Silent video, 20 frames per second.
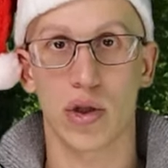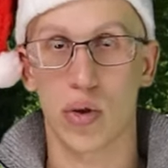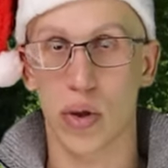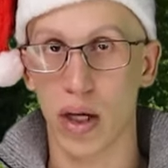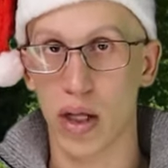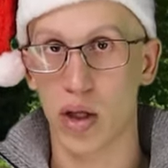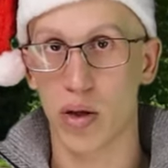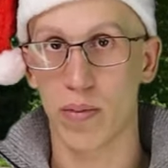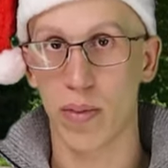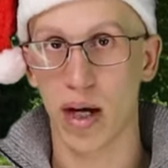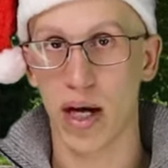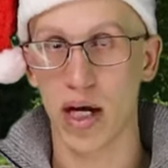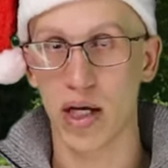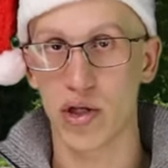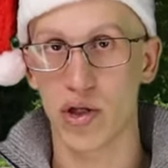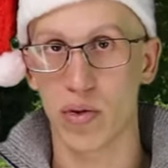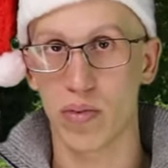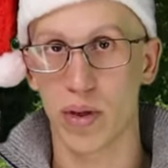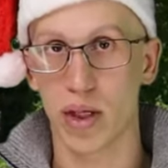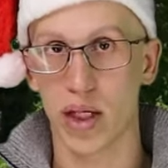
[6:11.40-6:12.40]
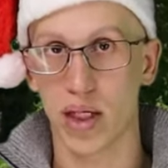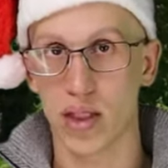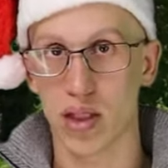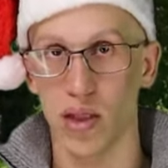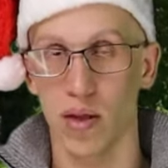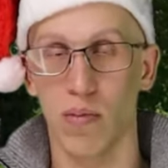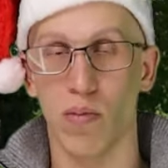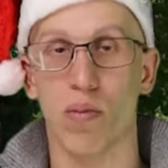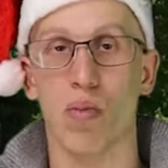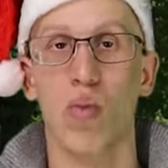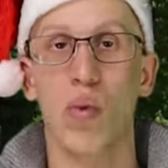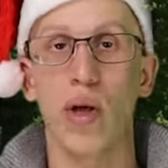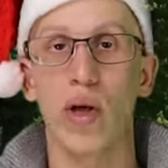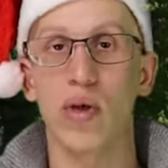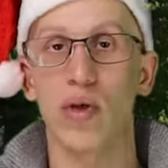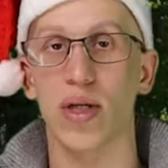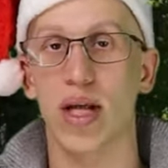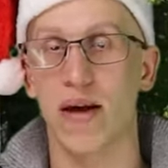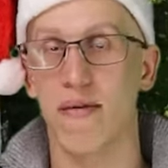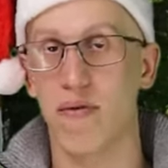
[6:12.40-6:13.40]
trailer behind you because the
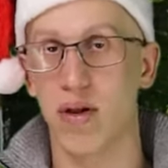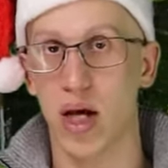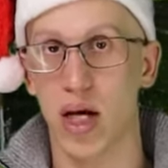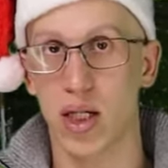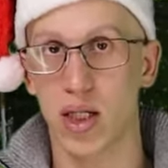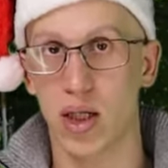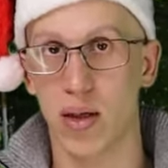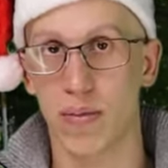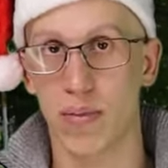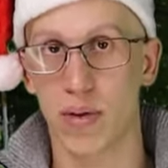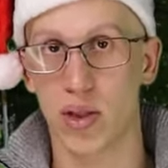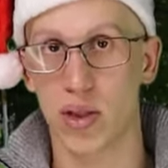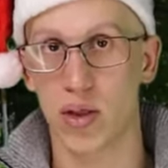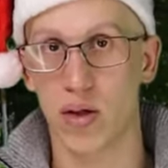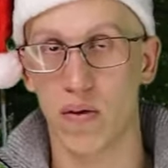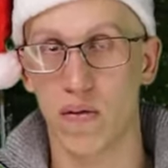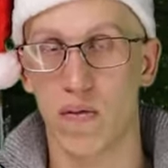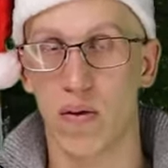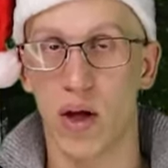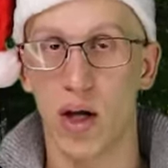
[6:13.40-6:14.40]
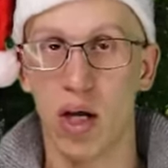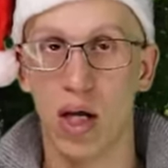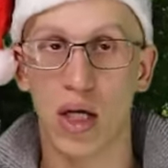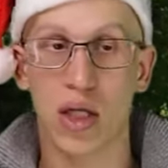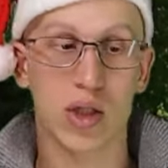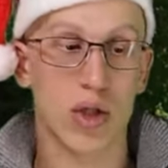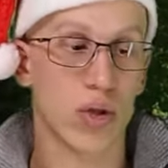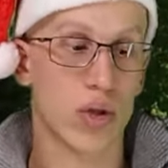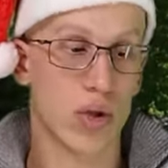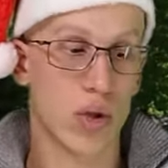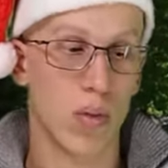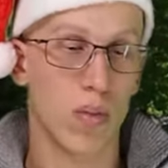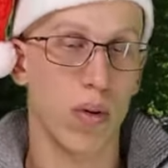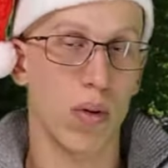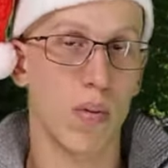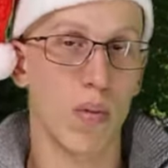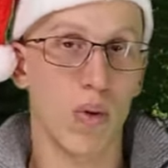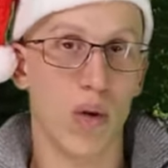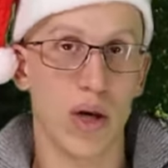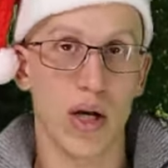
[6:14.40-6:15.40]
wheels have locked up itself. So
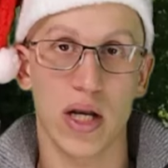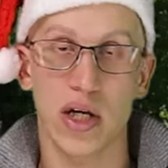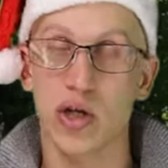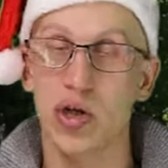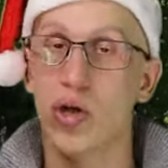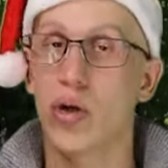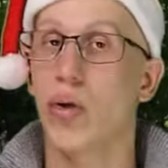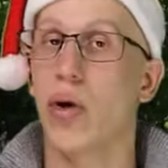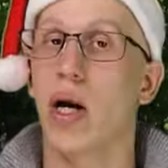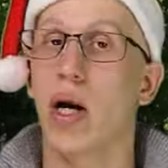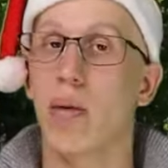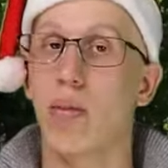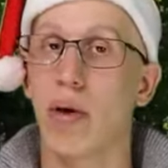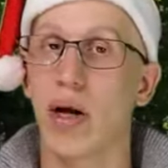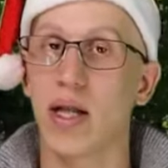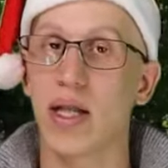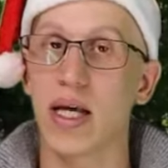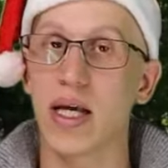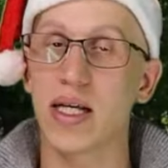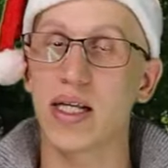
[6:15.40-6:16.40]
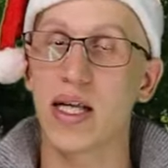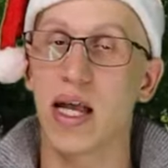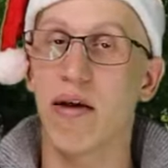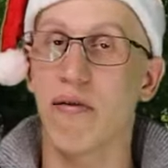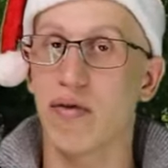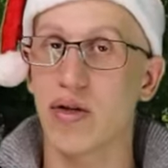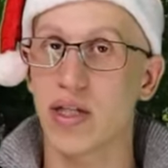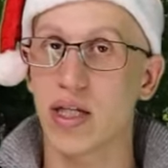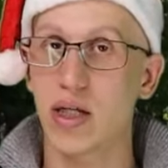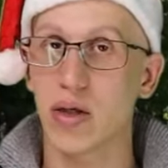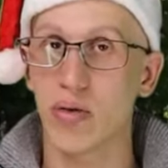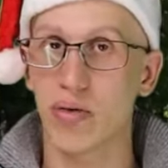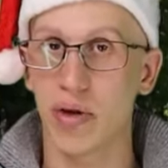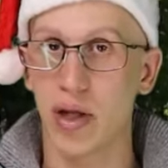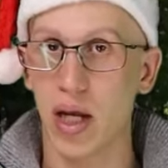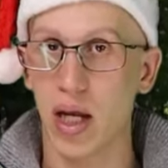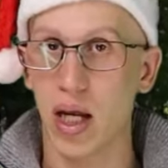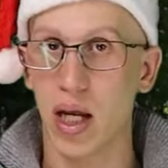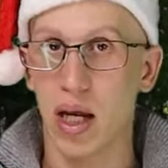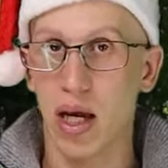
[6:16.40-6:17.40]
super important that you do an air brake test every single
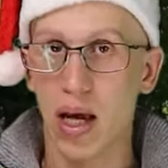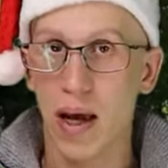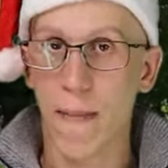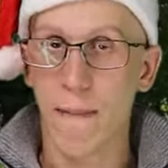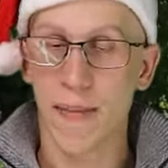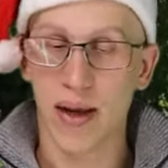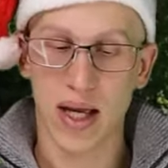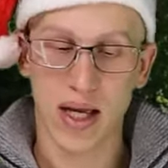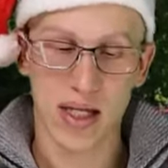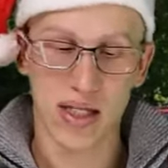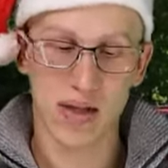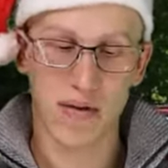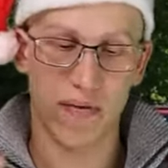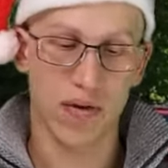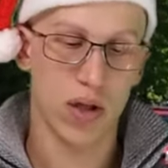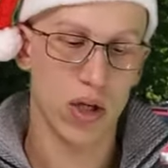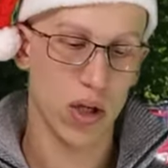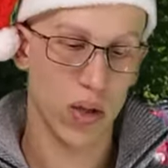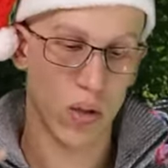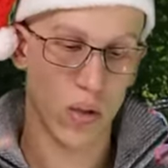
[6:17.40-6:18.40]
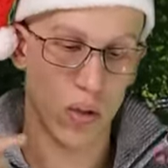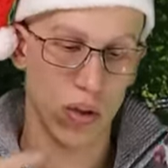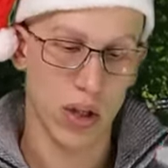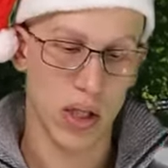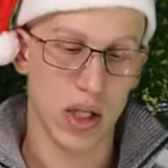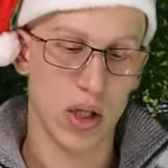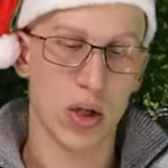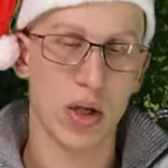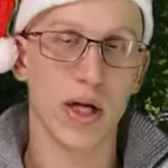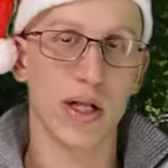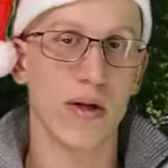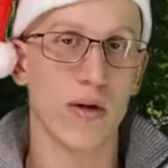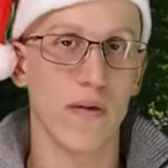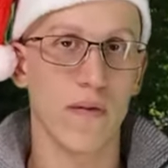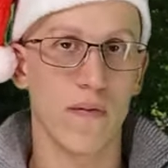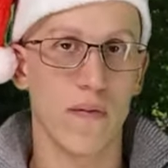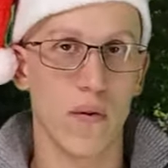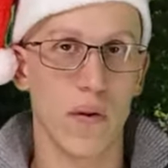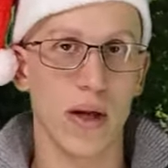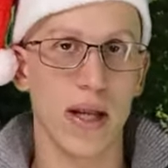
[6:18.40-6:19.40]
day, because if you do, then you get
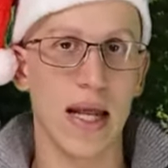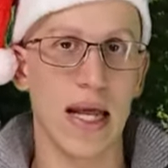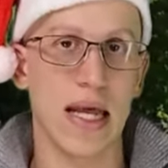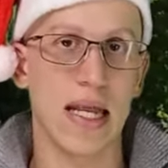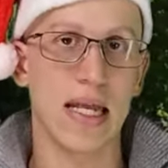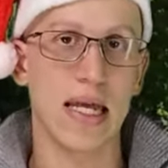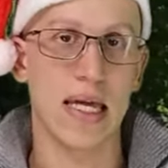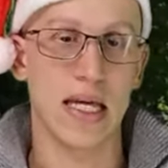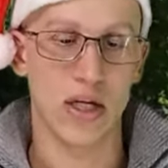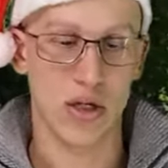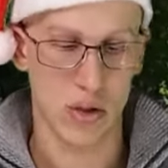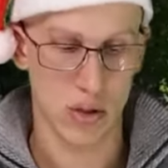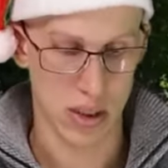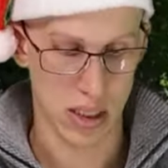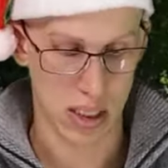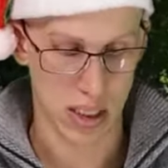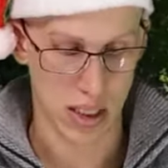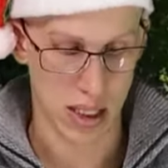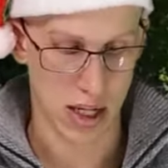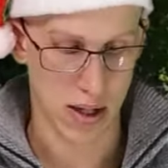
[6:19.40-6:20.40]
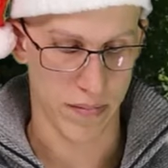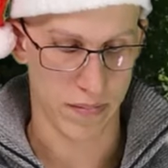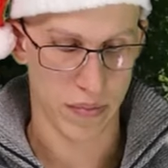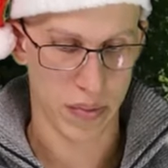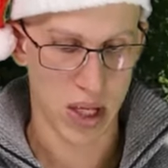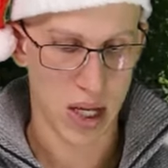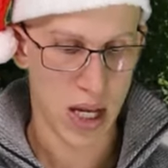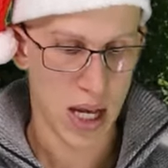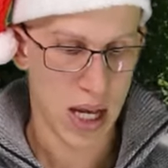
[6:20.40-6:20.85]
to avoid any issues like that.